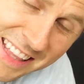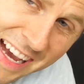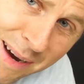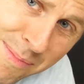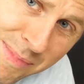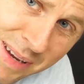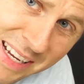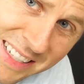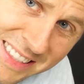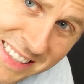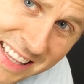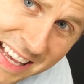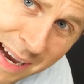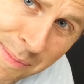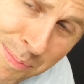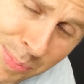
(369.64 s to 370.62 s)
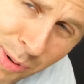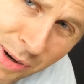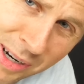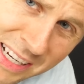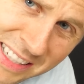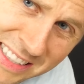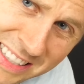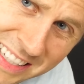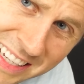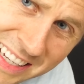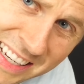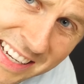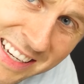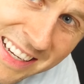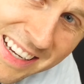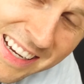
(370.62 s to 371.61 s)
that means that
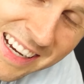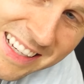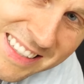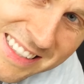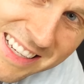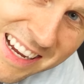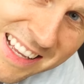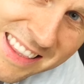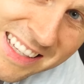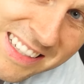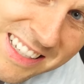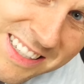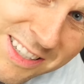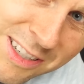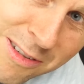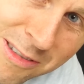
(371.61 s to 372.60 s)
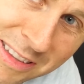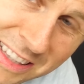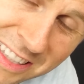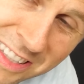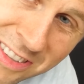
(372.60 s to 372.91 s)
buoyancy has nothing to do with the